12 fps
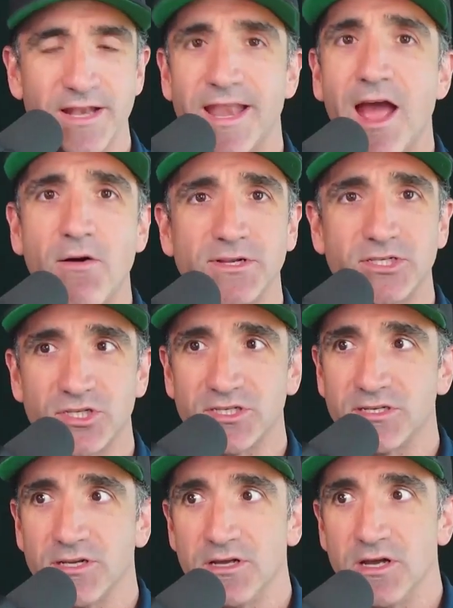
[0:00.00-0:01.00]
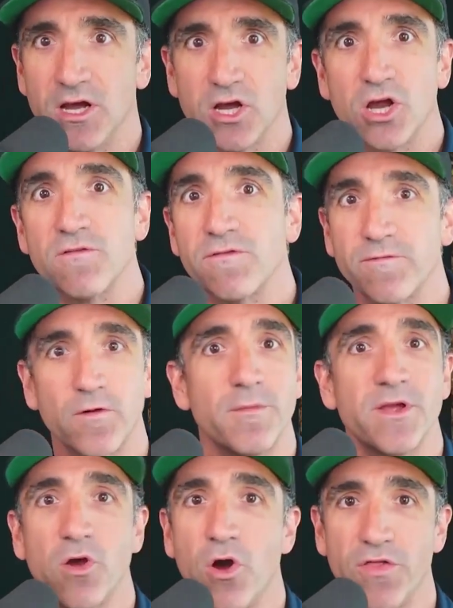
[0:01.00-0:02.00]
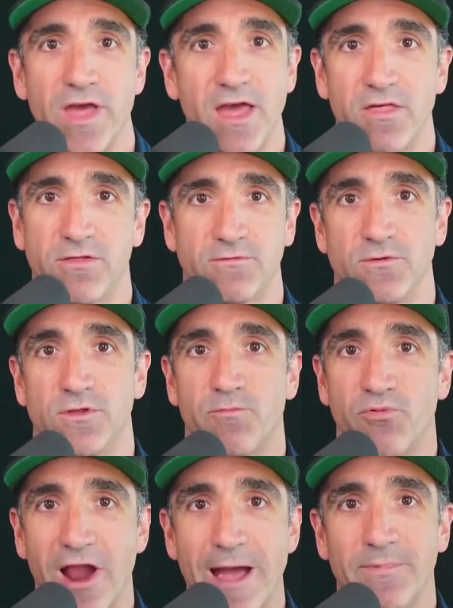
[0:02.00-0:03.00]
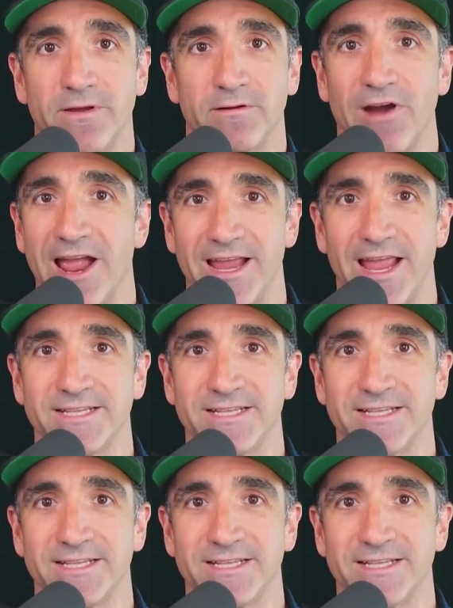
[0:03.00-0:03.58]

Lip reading: now it's just confirming all that through the prep, right?